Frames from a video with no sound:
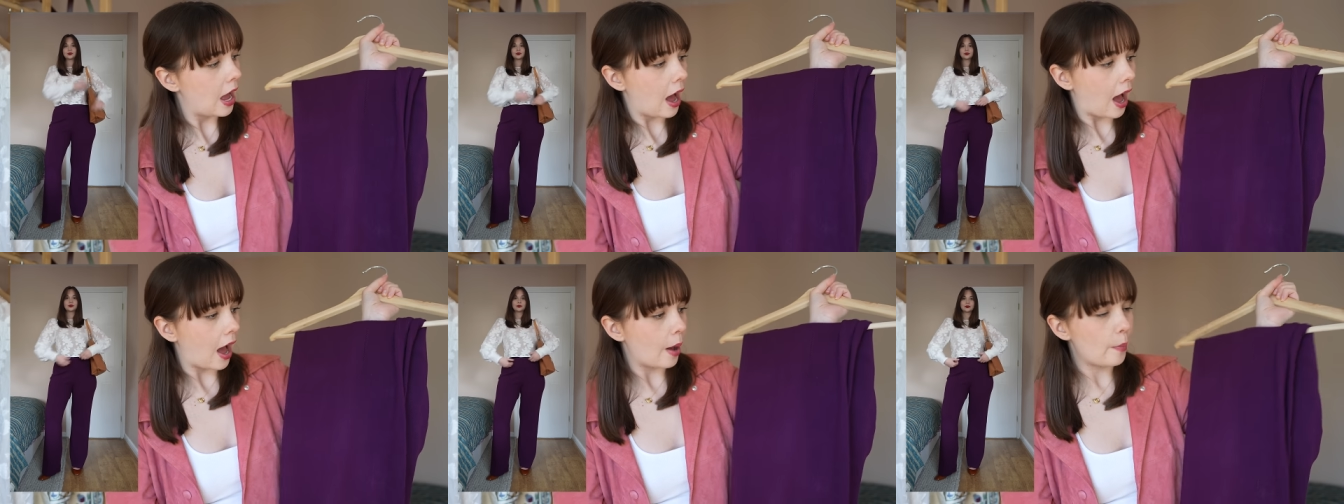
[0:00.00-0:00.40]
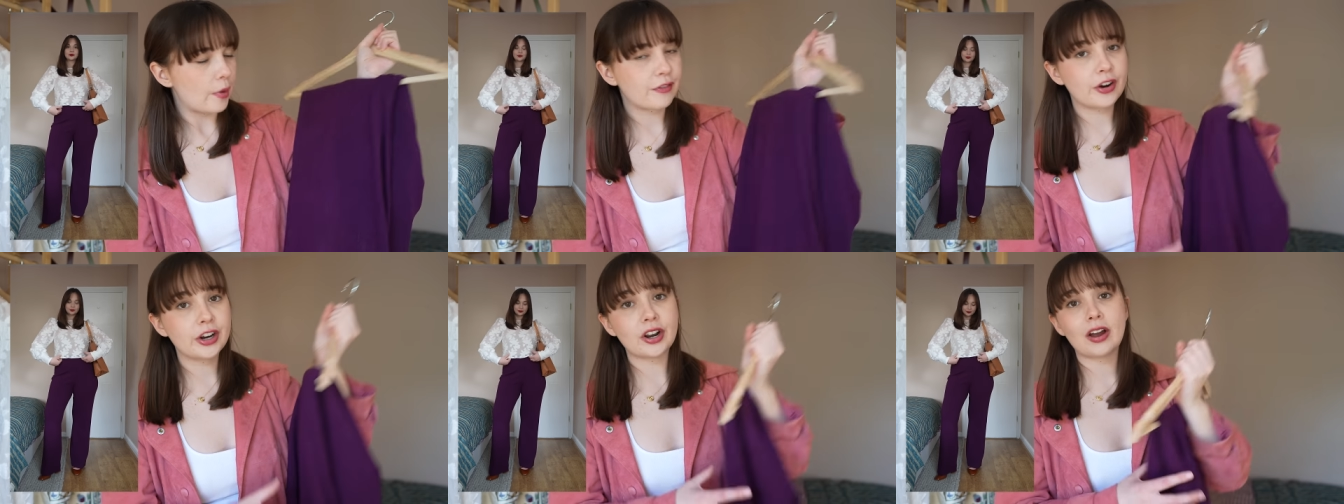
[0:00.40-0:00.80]
Um,
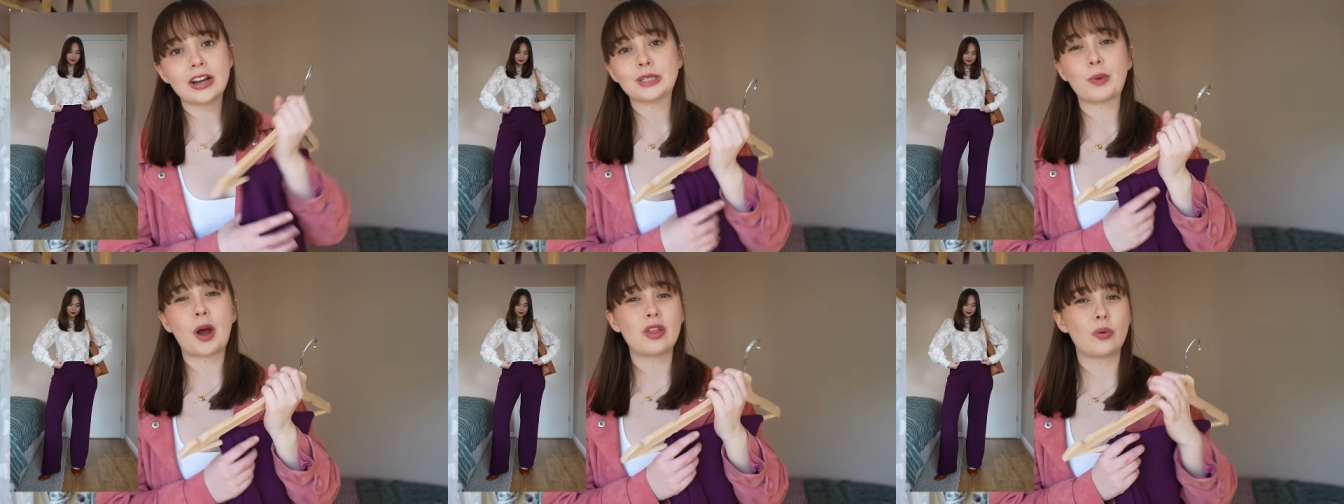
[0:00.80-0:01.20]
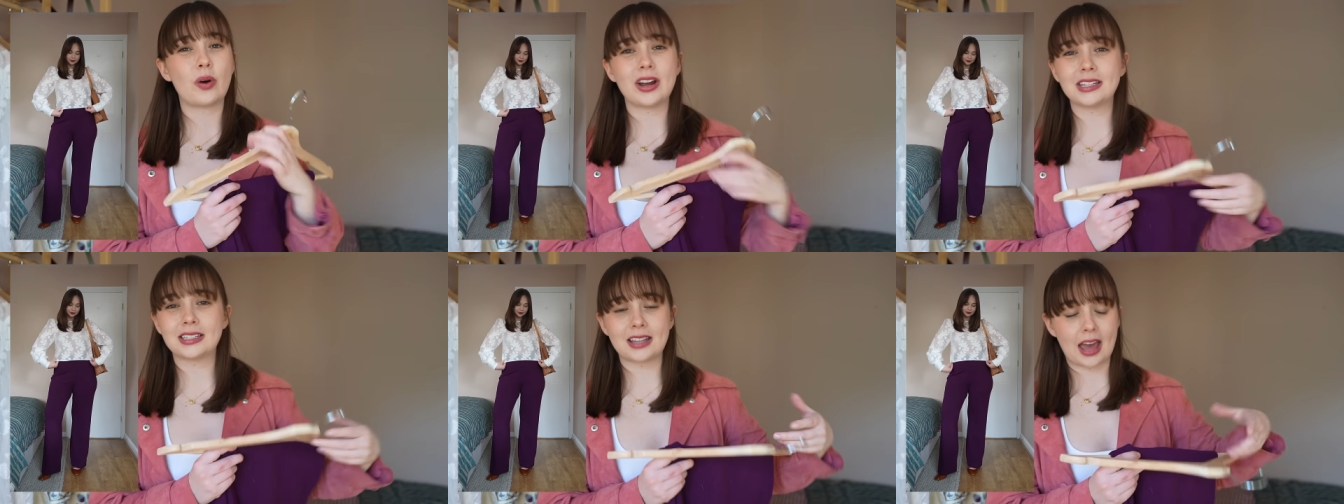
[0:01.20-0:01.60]
very nice, but
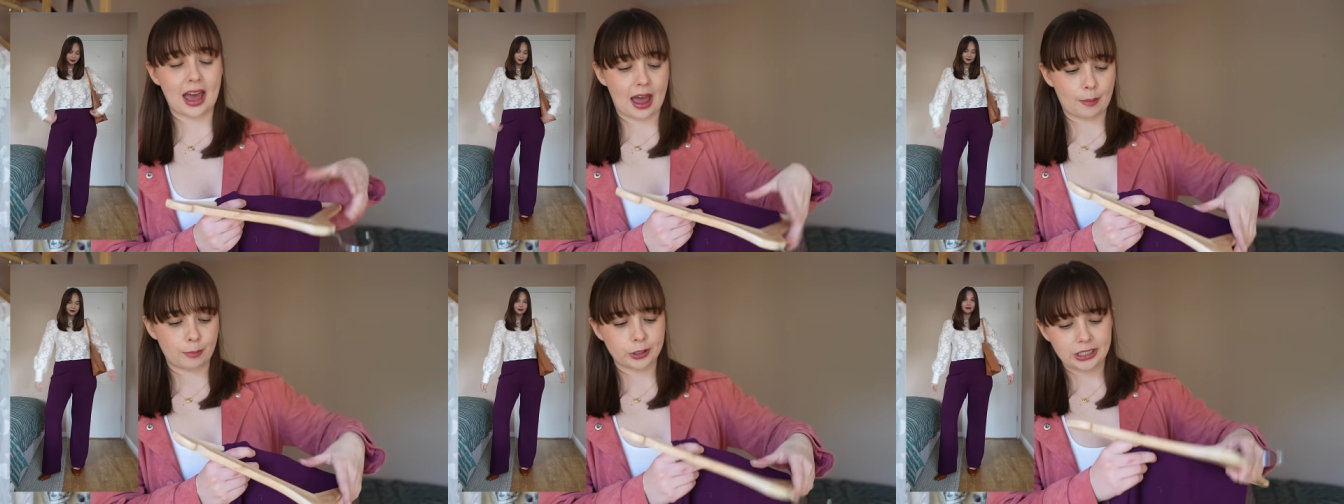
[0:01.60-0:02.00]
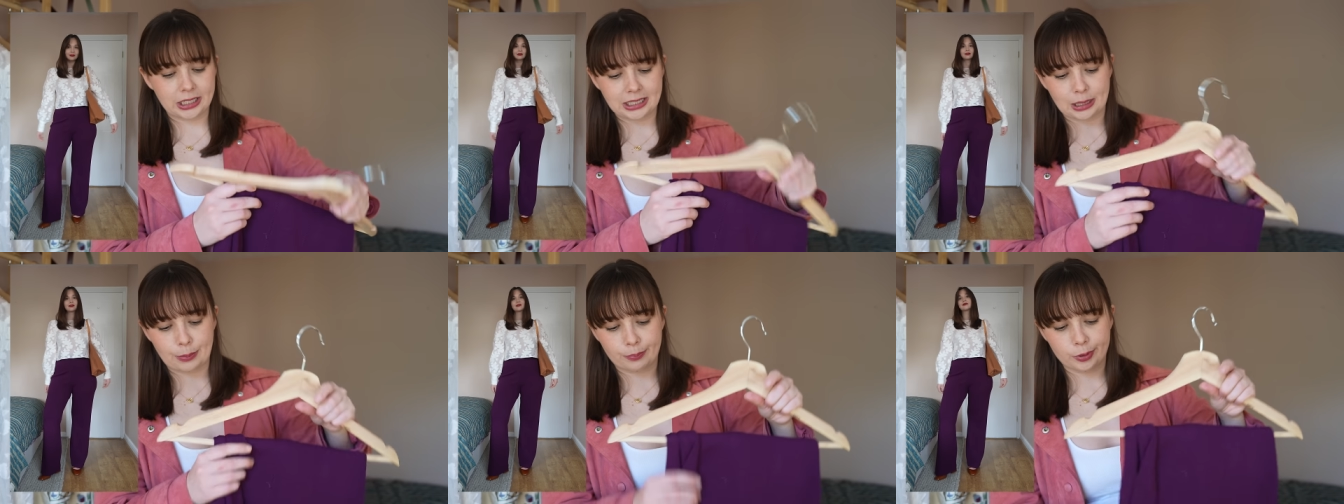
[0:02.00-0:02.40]
otherwise they're pretty
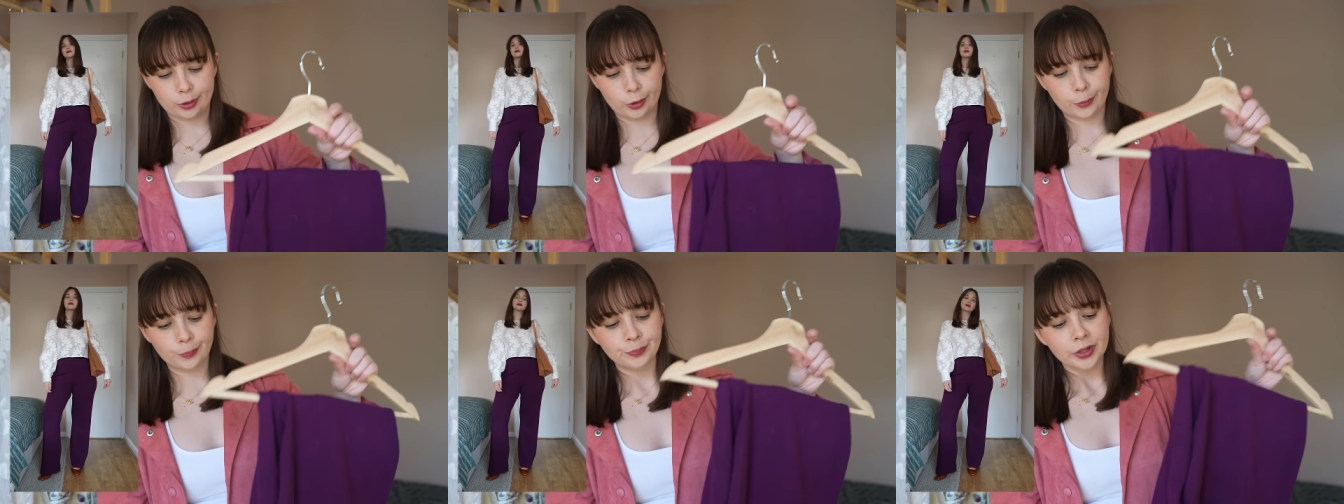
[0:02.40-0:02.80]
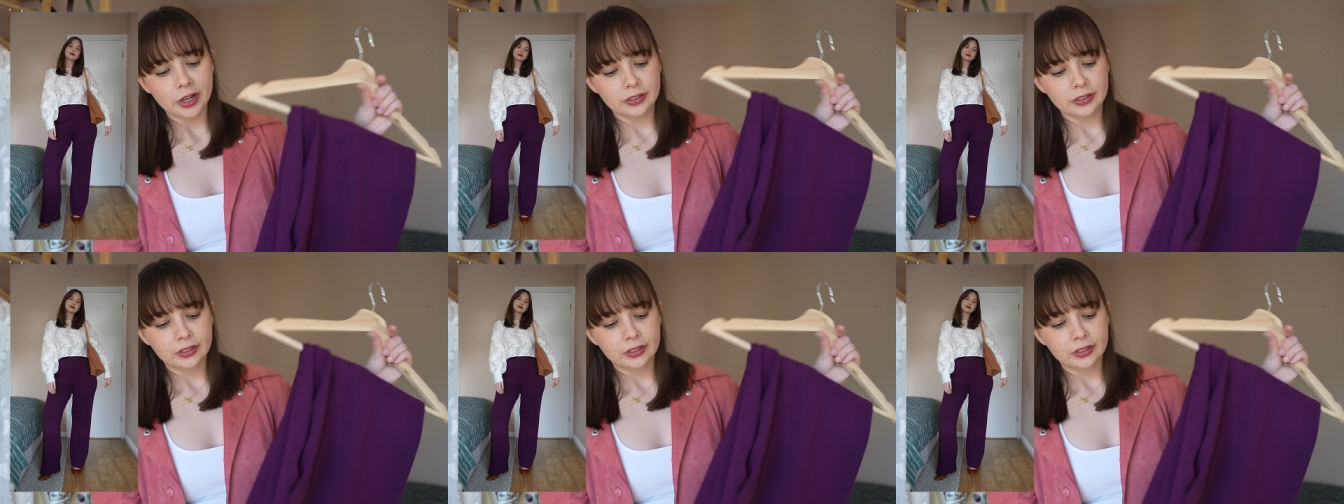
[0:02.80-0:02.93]
simple.